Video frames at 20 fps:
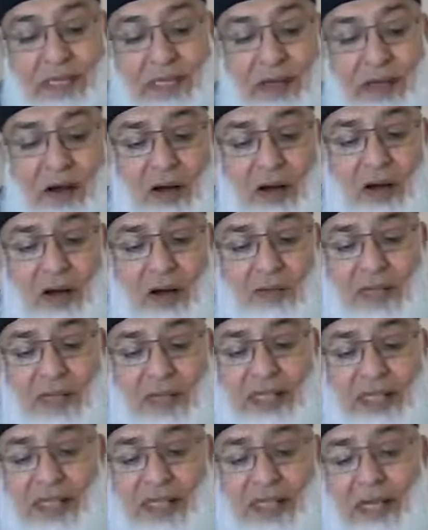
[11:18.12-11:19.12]

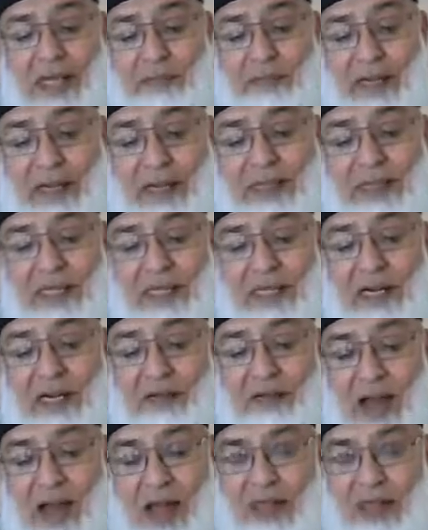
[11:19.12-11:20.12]
Where they are painted or
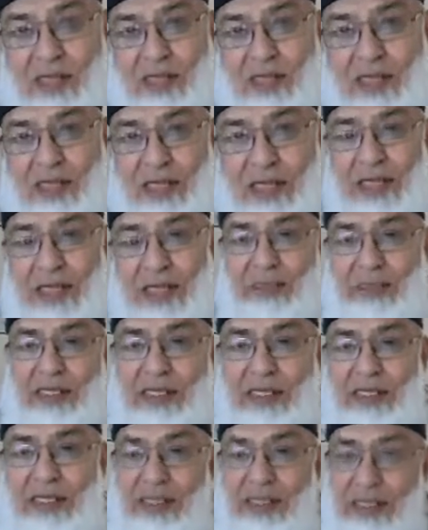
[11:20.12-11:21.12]
varnished. I
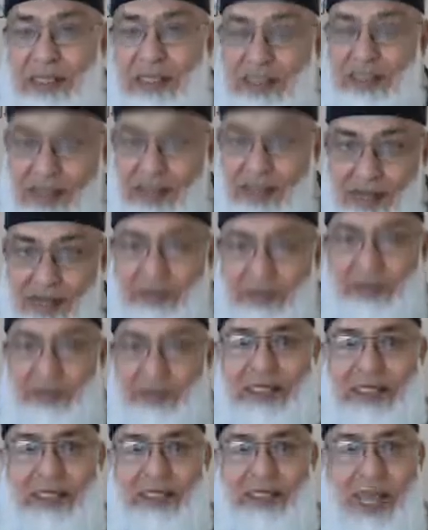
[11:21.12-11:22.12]
mean, it never
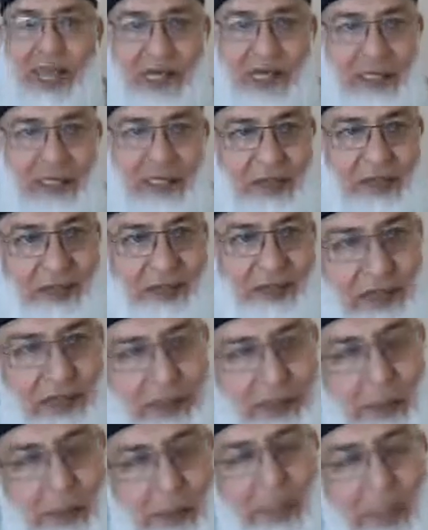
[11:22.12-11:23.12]
means that if
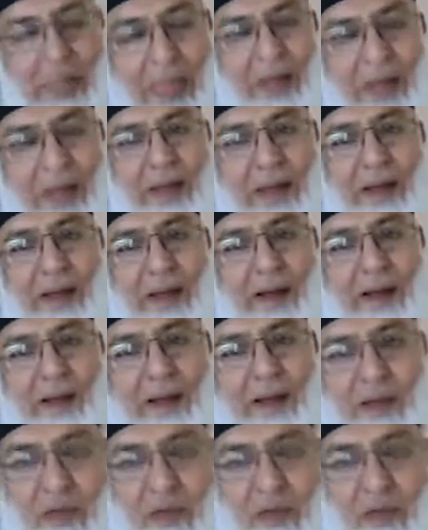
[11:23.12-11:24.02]
the